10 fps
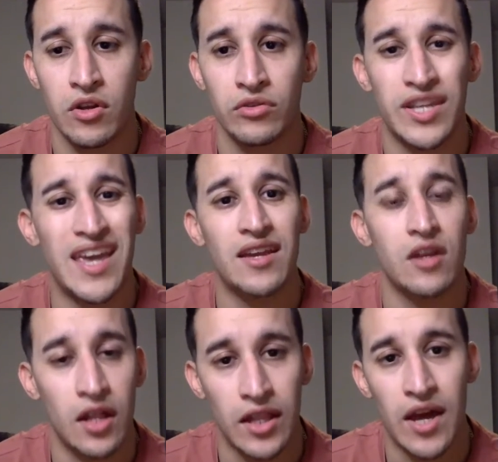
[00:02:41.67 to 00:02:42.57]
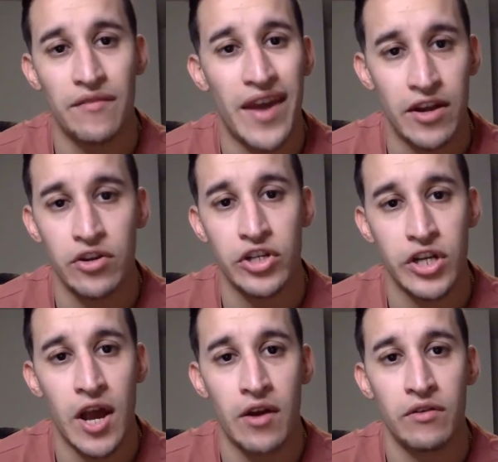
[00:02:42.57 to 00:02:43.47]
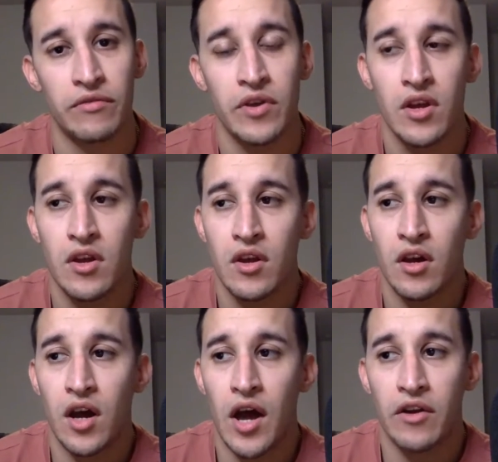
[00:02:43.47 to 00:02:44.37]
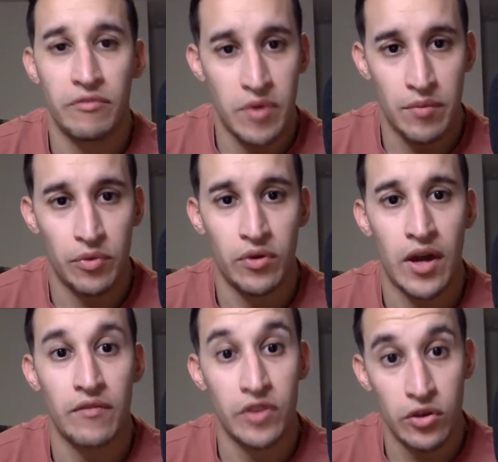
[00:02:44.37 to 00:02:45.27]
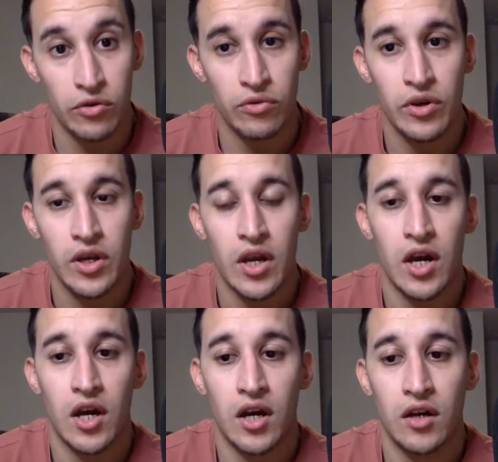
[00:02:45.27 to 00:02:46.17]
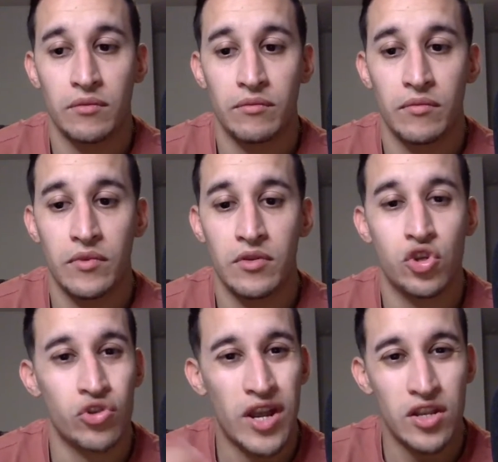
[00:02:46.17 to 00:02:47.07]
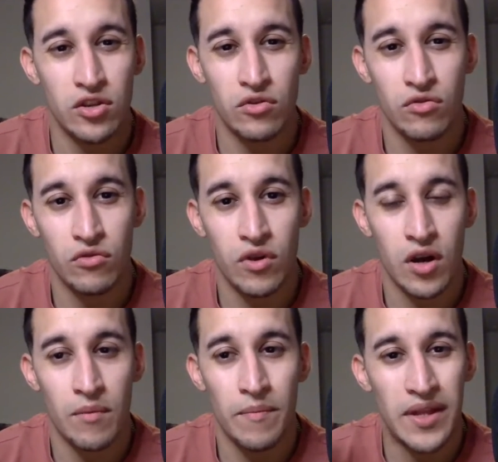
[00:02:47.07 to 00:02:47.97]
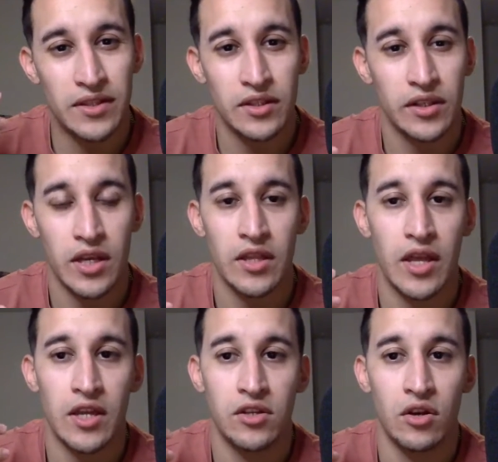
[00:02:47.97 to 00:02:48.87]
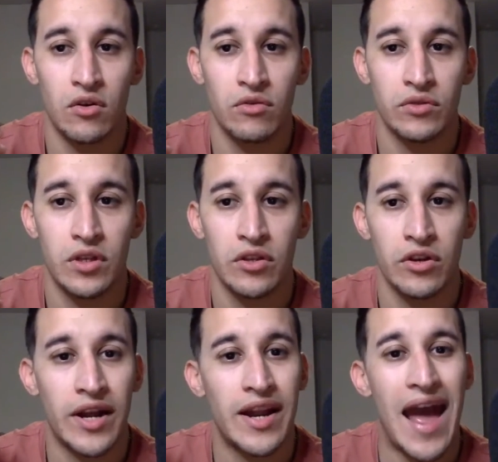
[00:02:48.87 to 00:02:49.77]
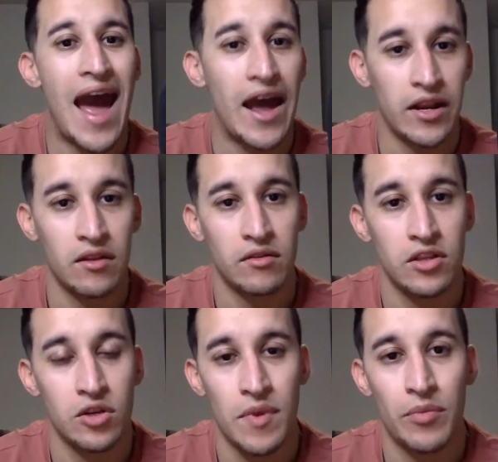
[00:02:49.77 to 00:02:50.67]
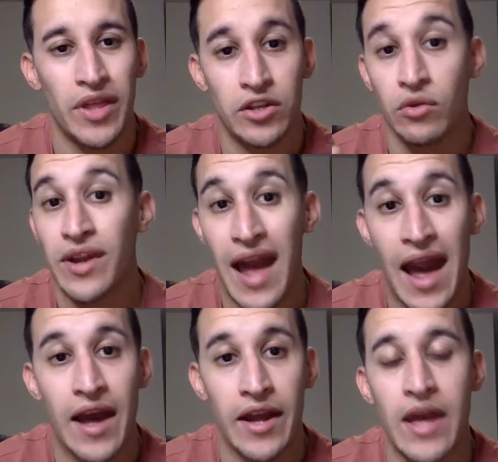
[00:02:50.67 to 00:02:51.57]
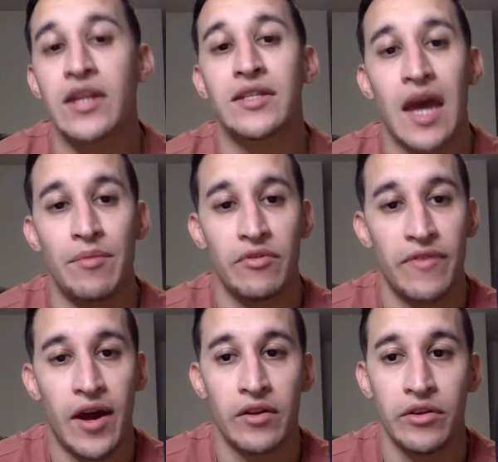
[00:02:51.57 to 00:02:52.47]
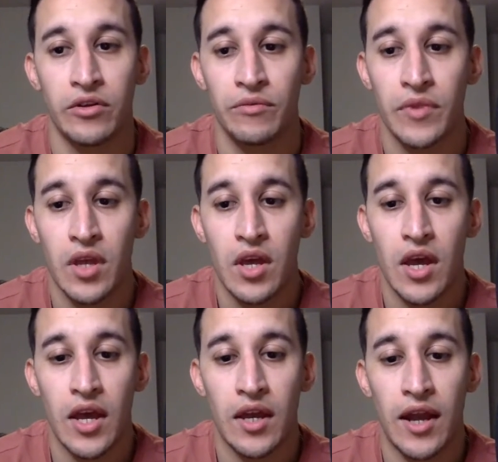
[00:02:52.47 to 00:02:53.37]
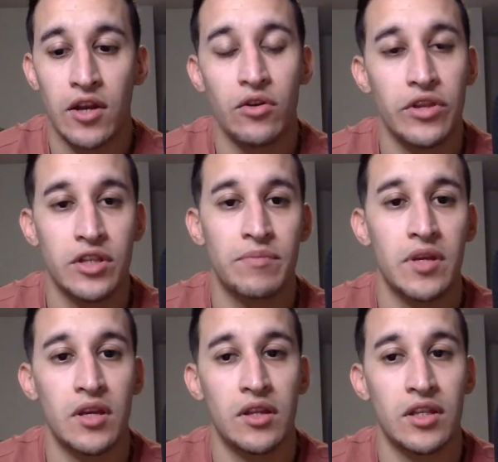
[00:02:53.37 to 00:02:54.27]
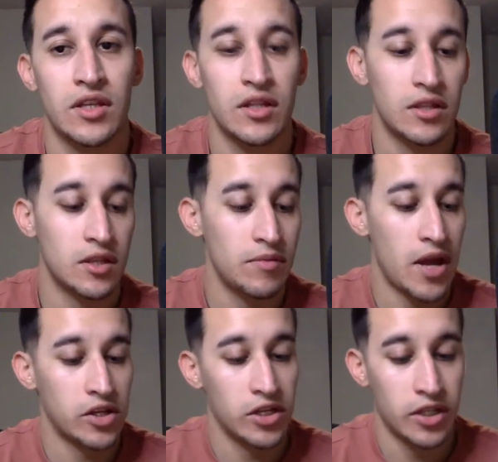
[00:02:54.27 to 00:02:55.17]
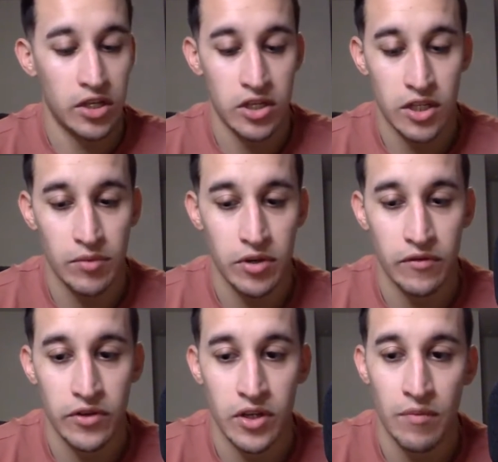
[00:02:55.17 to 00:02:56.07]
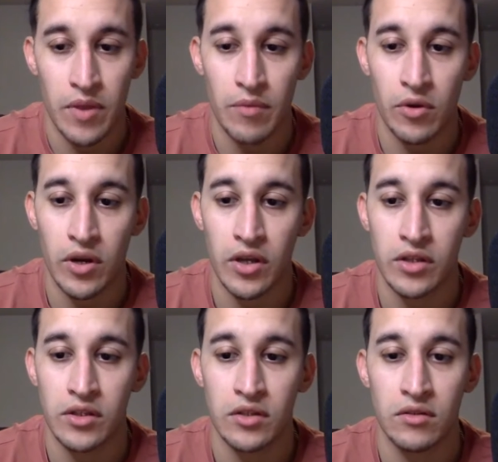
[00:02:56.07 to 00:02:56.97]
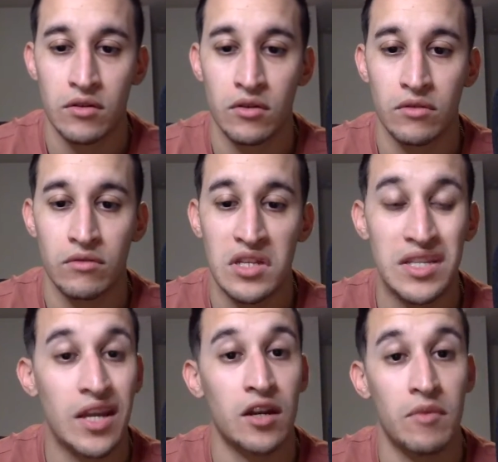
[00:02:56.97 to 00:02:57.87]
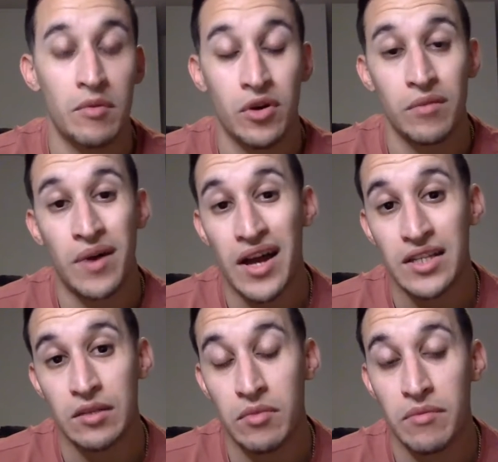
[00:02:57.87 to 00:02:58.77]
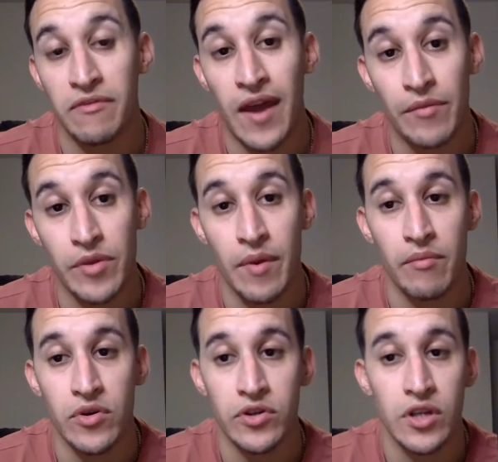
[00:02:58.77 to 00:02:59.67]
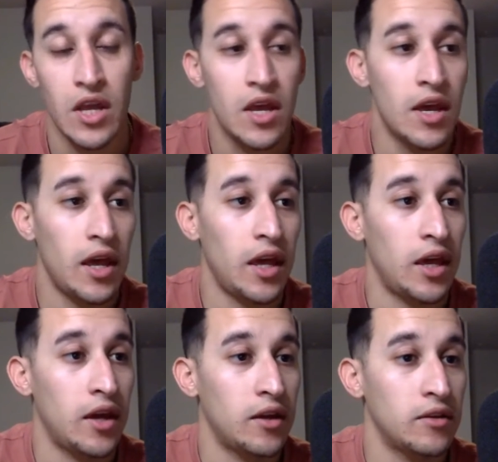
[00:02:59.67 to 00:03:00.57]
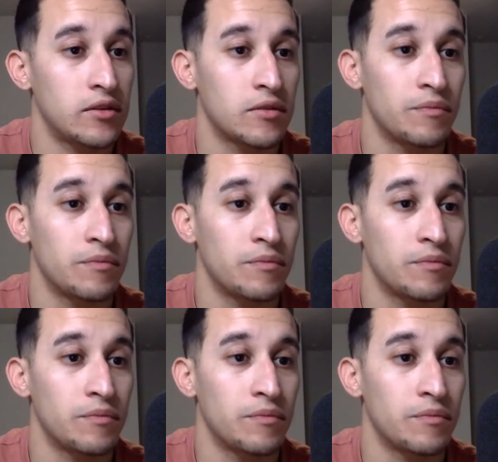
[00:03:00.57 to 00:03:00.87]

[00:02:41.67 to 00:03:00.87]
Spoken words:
take a lot of energy out of people, out of you, drain you mentally. They're not adding. These are people that don't add any type of value. And I know this could be actually a touchy subject for some people, because these negative people could possibly be family members, and